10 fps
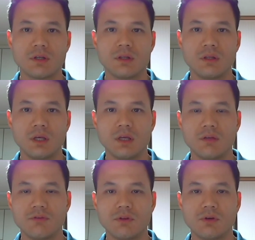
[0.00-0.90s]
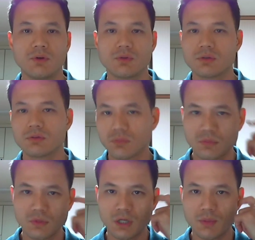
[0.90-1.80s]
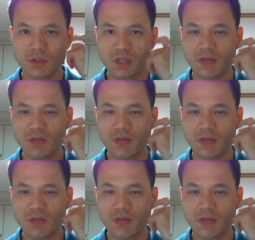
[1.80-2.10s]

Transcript: than for those coming, say,